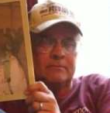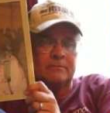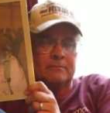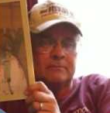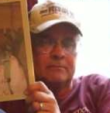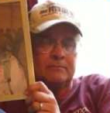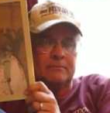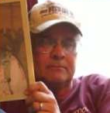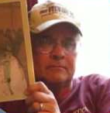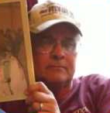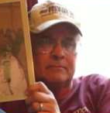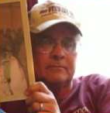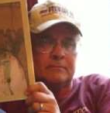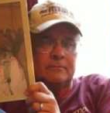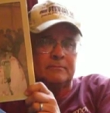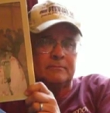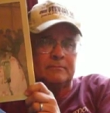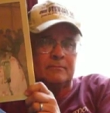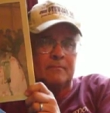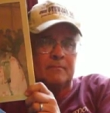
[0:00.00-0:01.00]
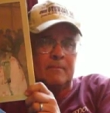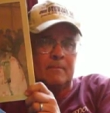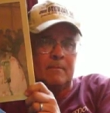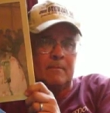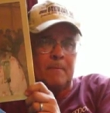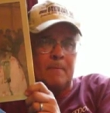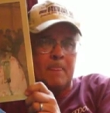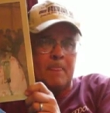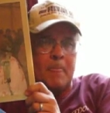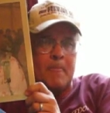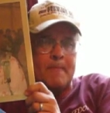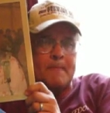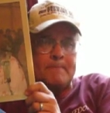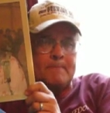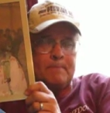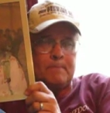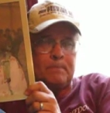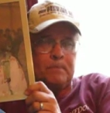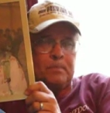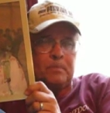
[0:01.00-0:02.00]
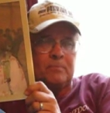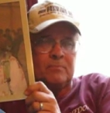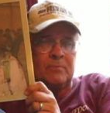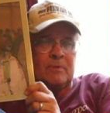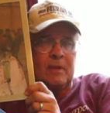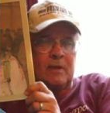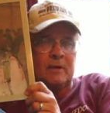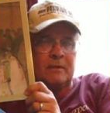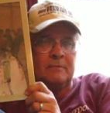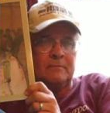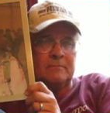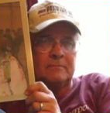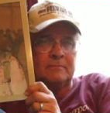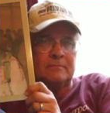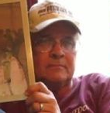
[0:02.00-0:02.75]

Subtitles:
No one is speaking in this clip.